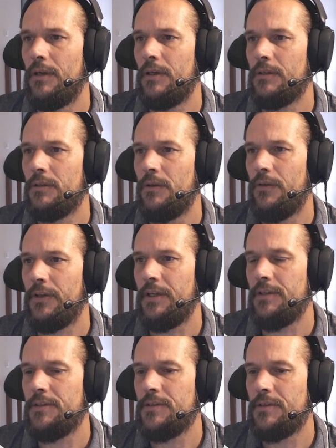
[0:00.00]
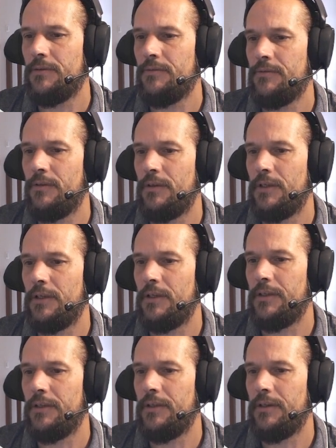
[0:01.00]
contents for
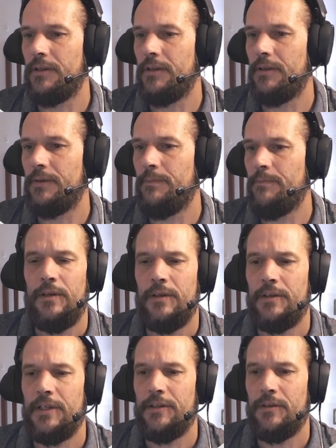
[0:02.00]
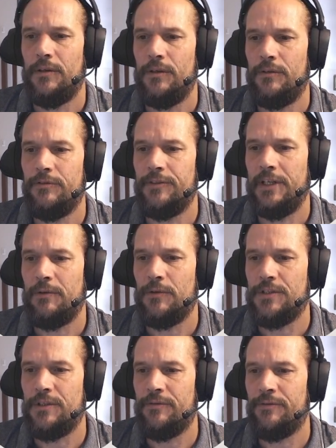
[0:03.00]
that whole thing
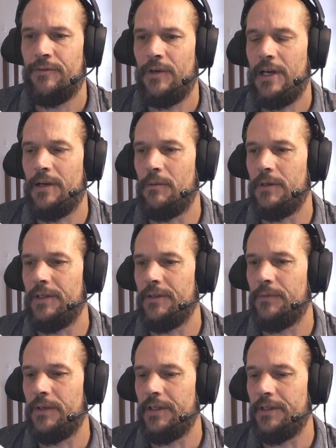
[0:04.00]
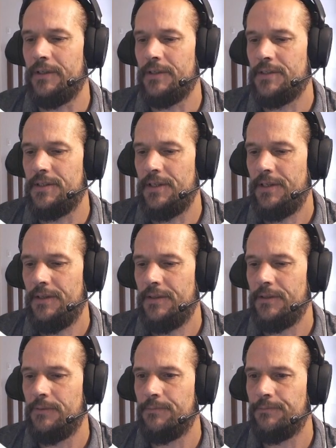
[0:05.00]
was the Flyweight where he does
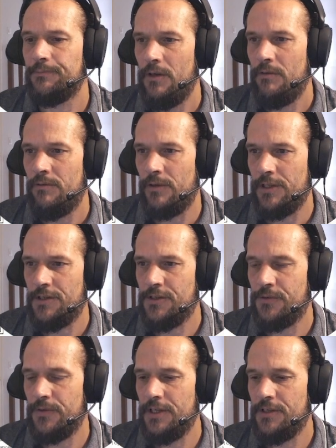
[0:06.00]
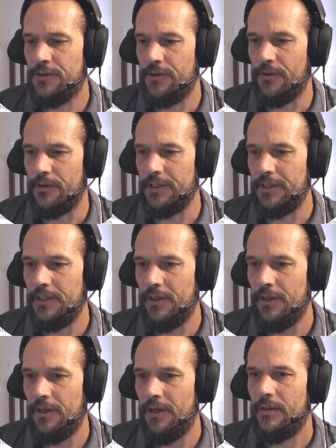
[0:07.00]
that. For his tree story,
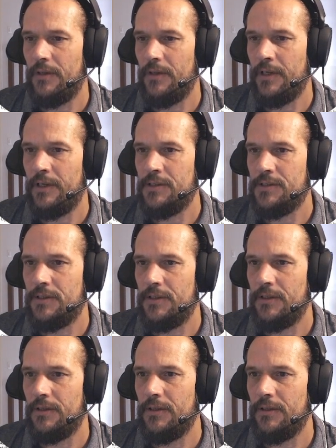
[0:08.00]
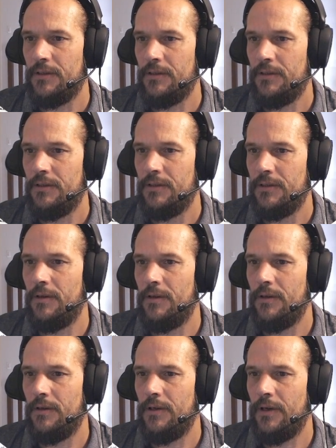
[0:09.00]
there's a
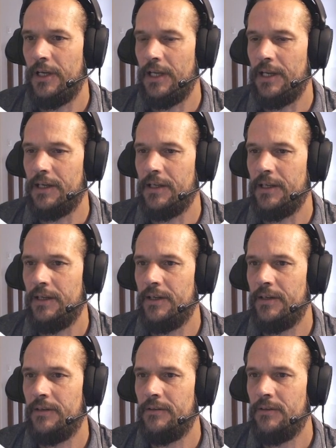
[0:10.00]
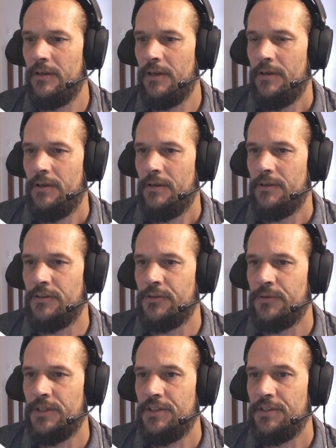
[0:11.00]
like here the
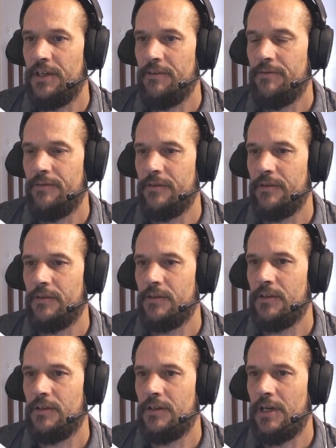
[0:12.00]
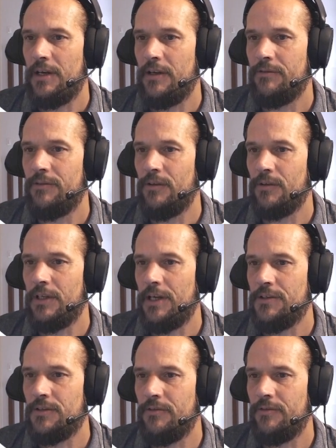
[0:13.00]
trees have kind of all
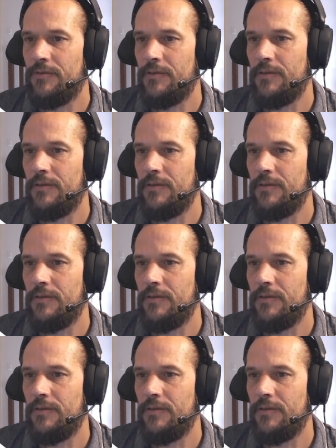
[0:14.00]
kinds of